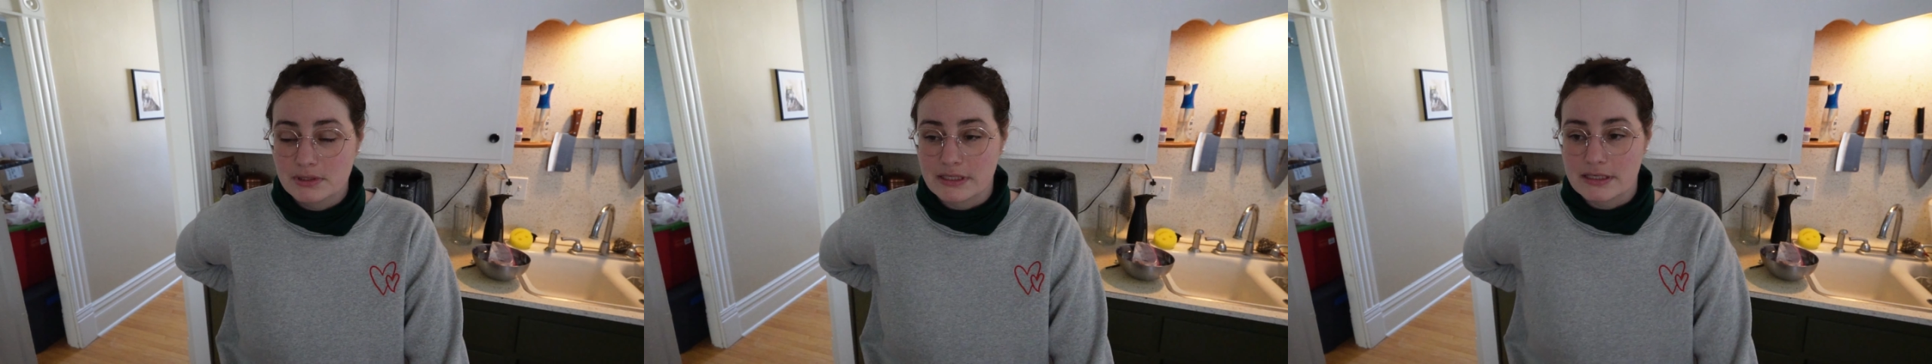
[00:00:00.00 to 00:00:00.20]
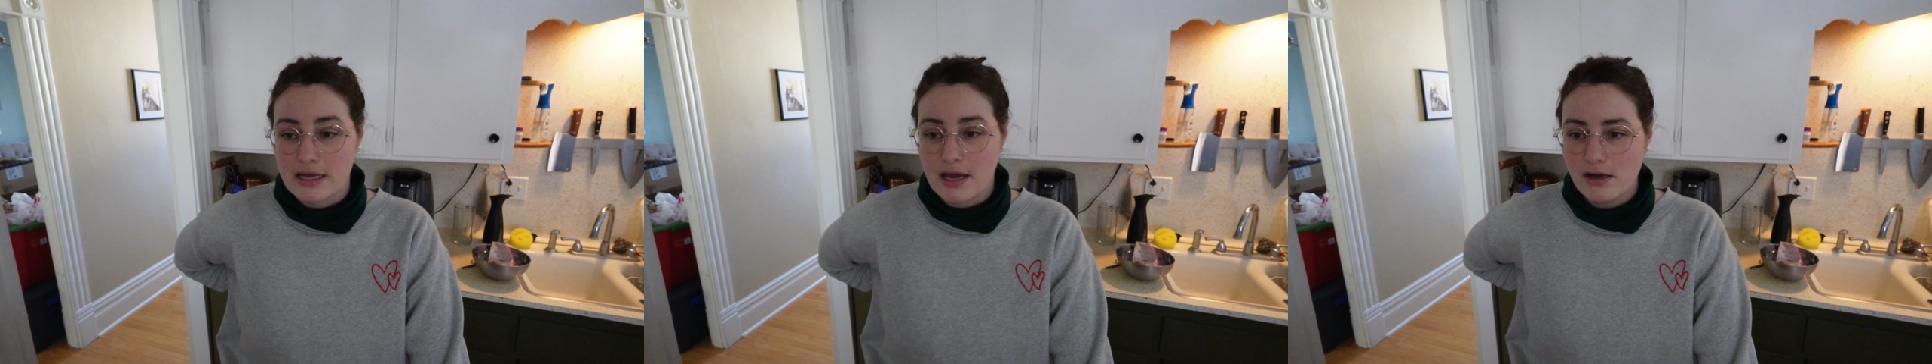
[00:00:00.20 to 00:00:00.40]

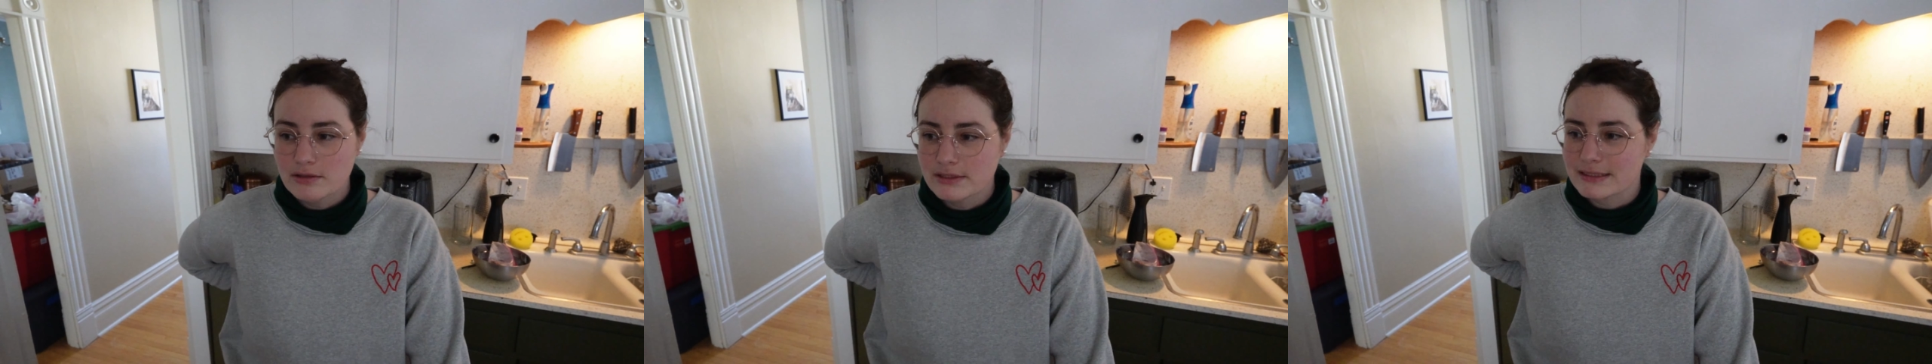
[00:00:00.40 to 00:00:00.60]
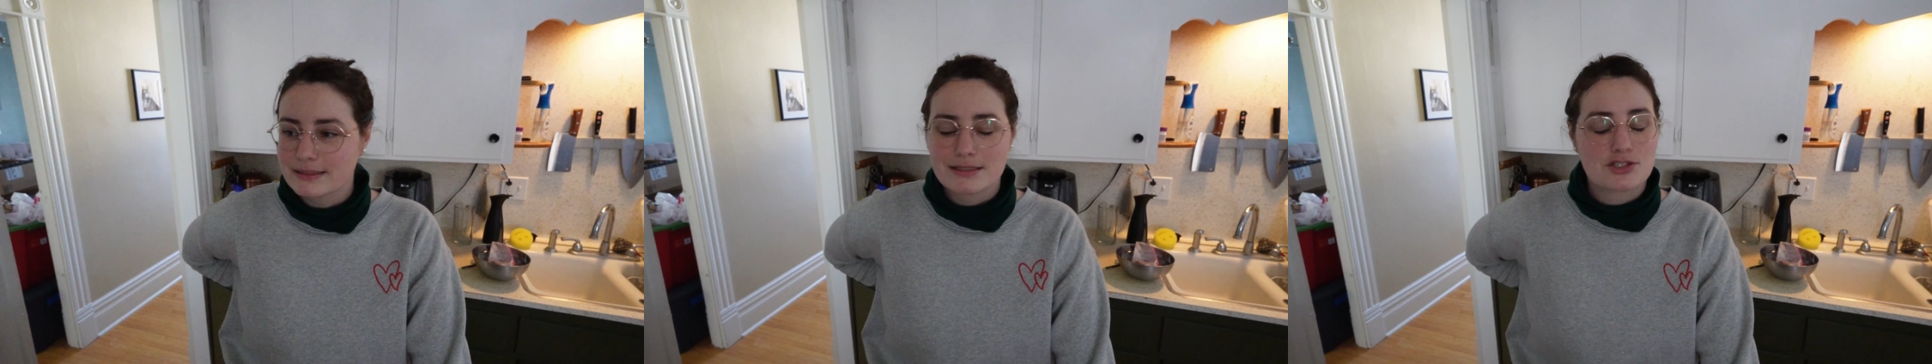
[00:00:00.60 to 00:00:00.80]
you know?
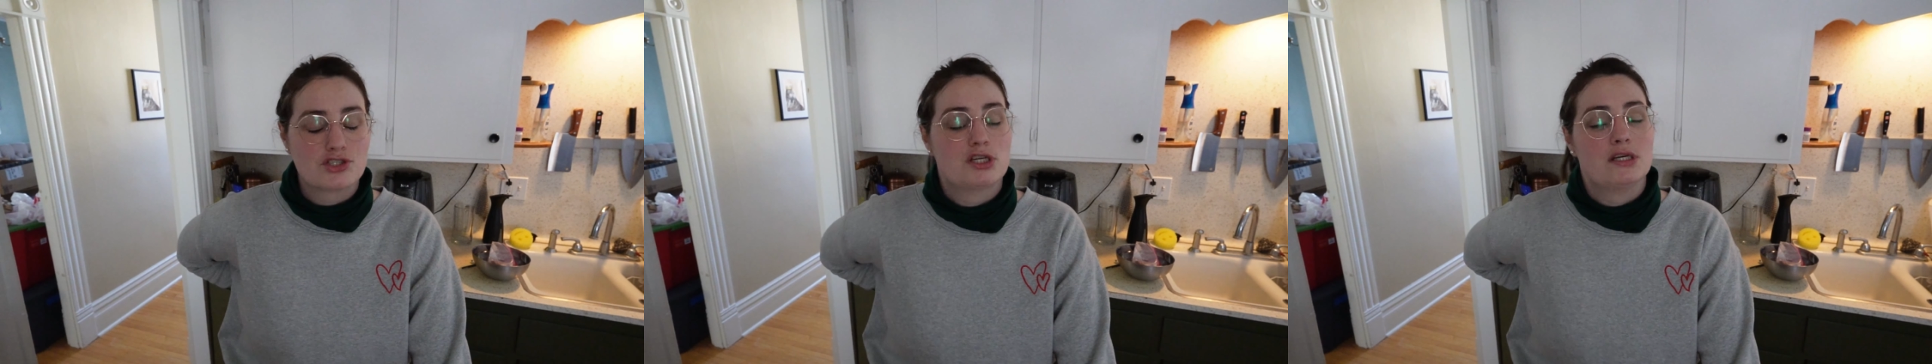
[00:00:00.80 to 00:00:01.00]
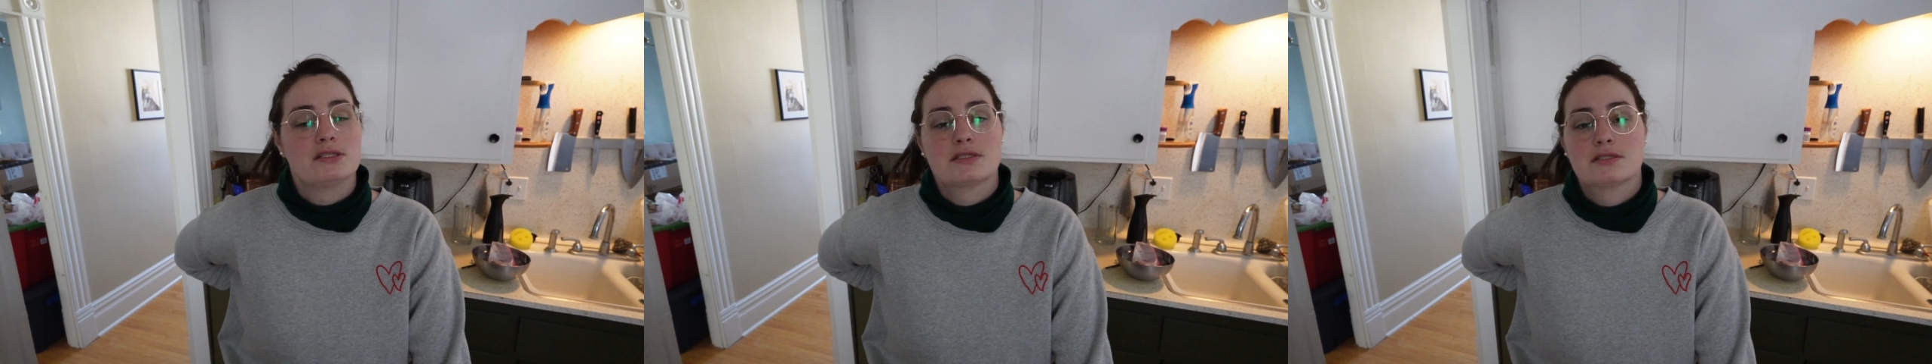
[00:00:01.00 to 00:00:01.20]
Like that's
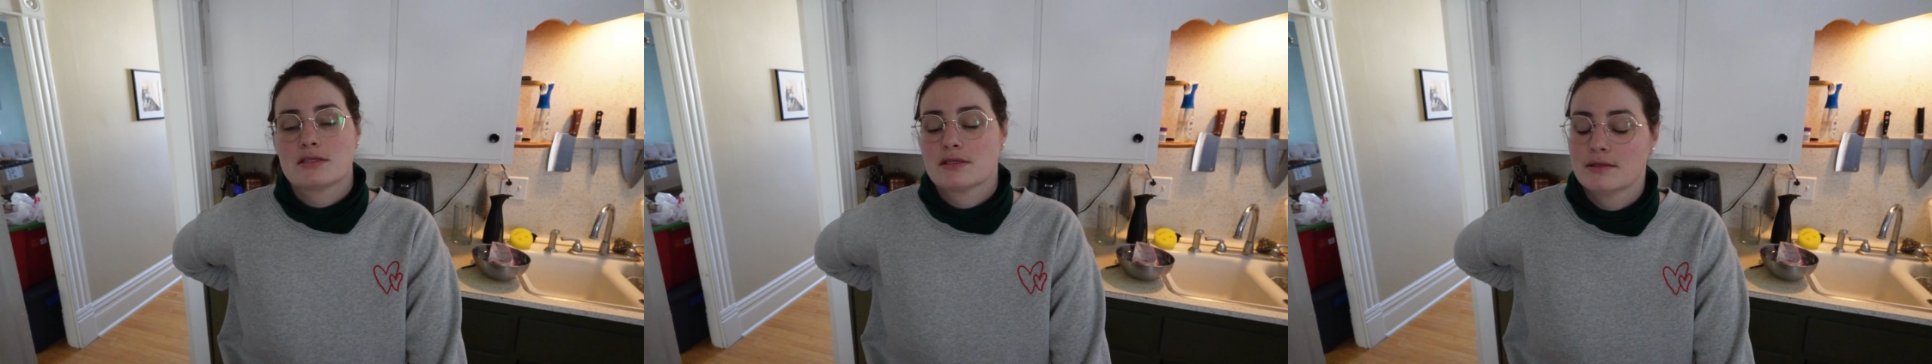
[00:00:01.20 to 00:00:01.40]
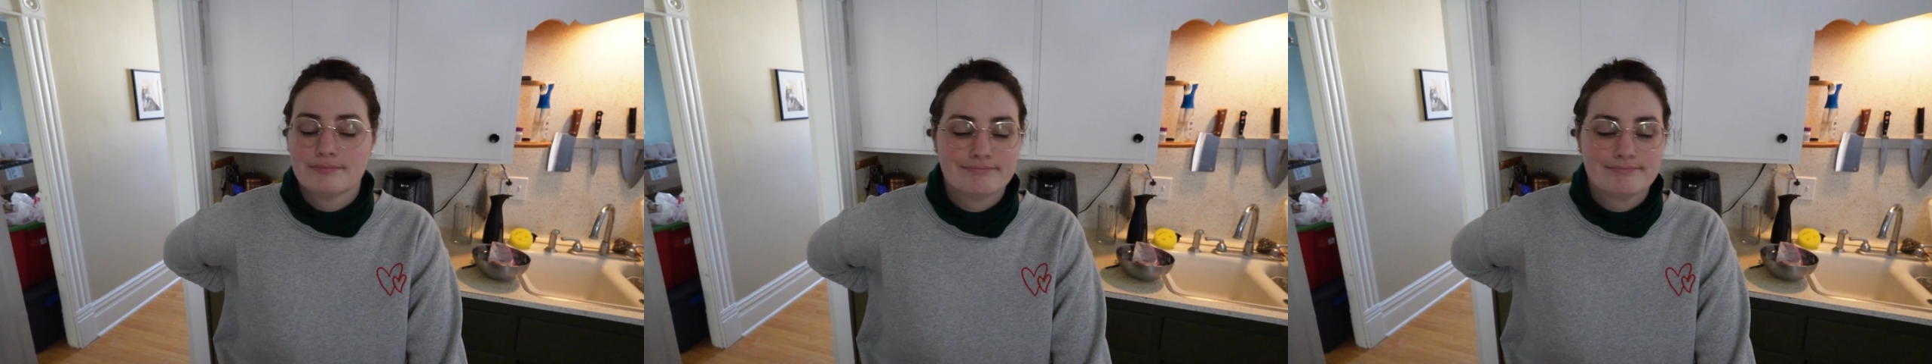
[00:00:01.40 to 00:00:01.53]
just,